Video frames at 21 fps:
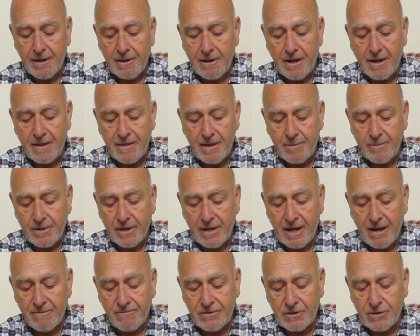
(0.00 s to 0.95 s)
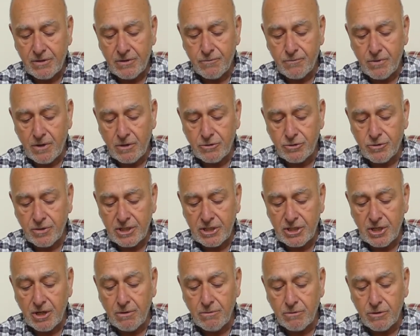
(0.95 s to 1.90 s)
and then we'll have the rotary
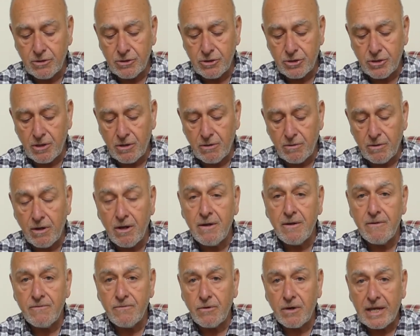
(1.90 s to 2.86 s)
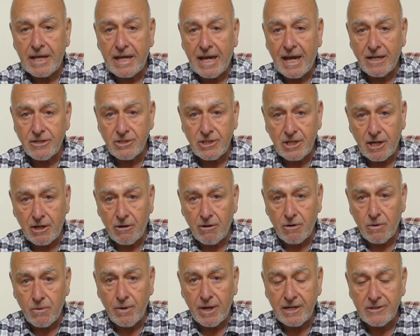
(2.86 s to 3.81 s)
tone control fully
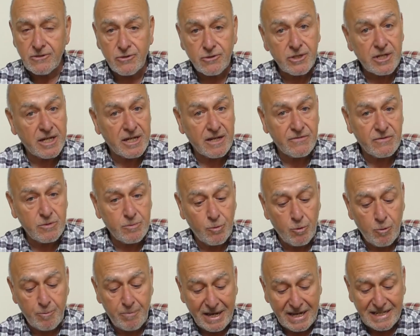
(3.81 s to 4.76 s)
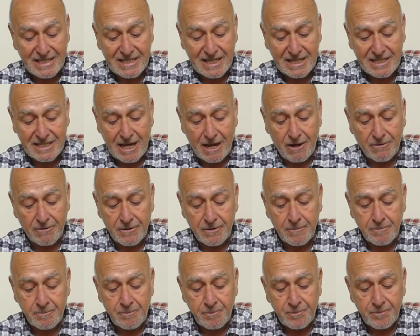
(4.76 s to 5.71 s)
anti-clockwise to try and give us a more bassy sound.
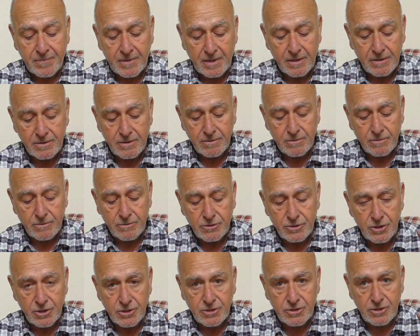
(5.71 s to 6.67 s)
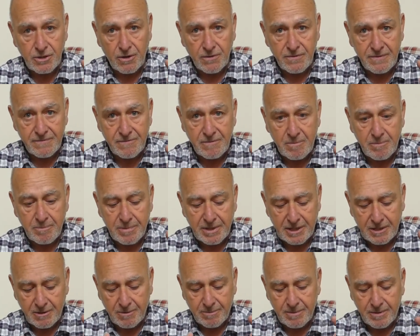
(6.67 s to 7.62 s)
Just on the front
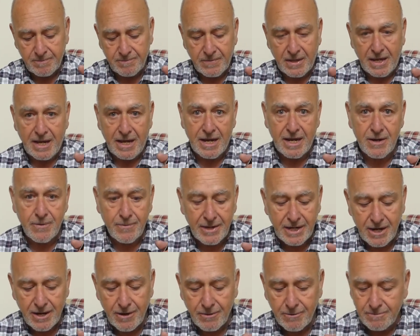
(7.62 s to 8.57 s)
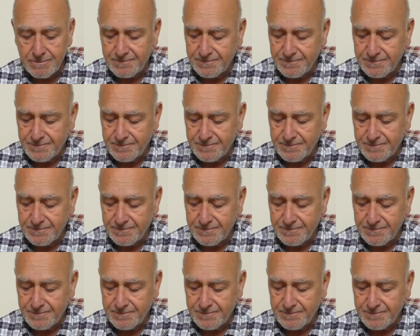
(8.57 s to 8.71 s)
pickup. Here we go.